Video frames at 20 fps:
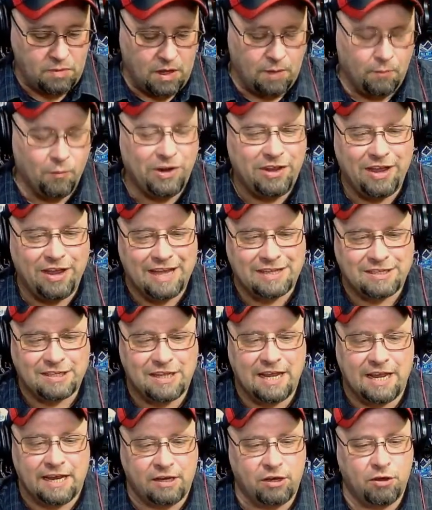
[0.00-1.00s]
What do you guys
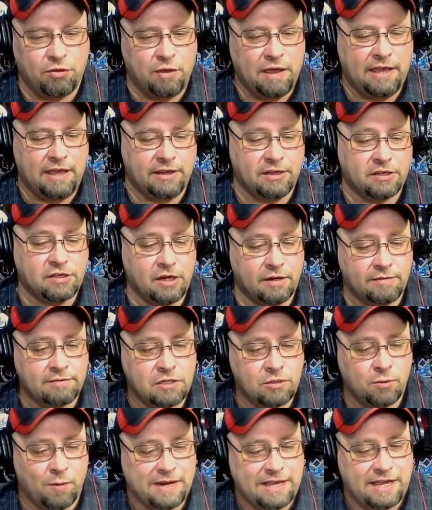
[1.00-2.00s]
think? Do you think he deserves
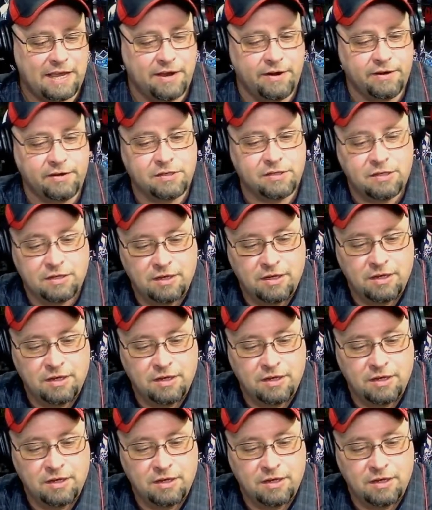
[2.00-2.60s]
20 years?